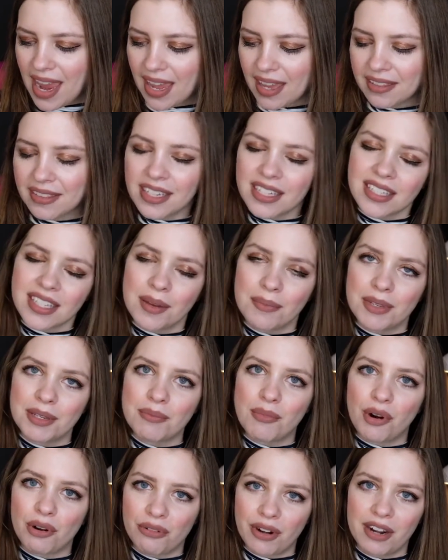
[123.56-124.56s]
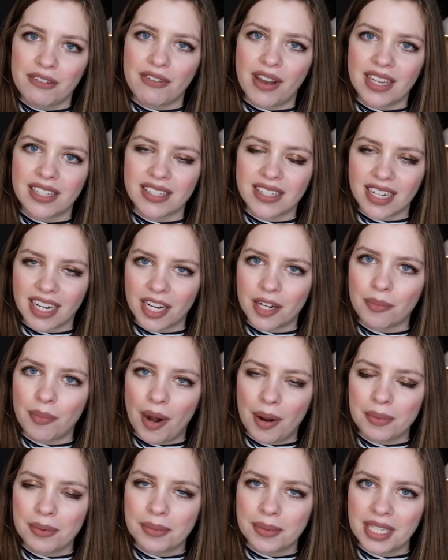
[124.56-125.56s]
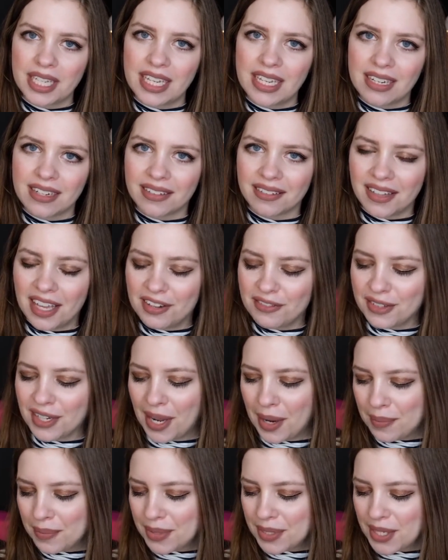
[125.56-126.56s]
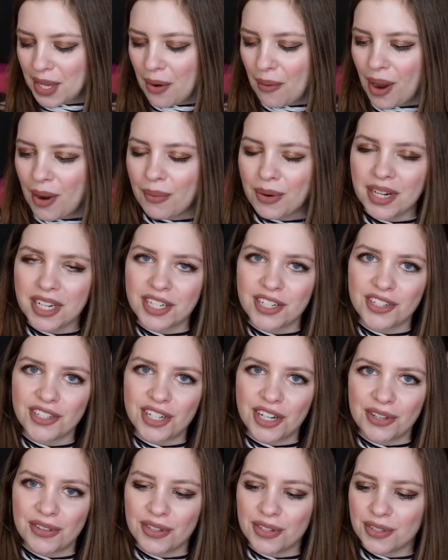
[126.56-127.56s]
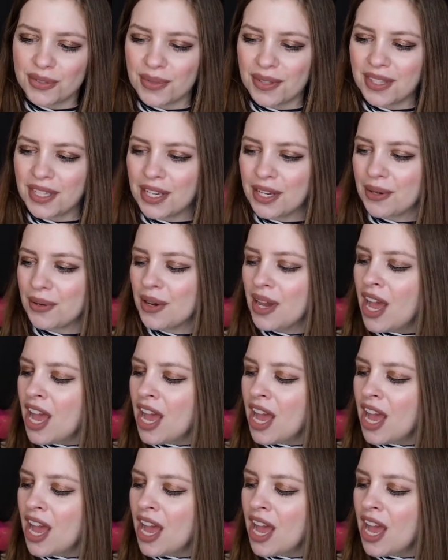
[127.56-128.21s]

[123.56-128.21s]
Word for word: and they sent me more red vines than I could probably eat in a lifetime. So I wanted to share those with you.